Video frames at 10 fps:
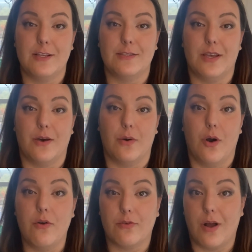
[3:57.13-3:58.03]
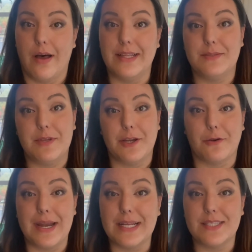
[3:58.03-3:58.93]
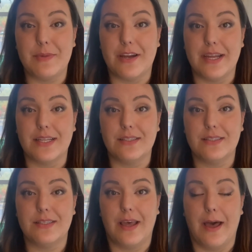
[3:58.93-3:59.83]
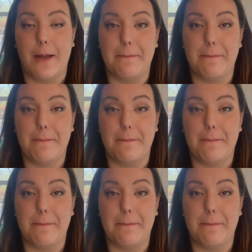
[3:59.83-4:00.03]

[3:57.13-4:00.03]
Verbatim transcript: So overall, it's been a great experience. I'm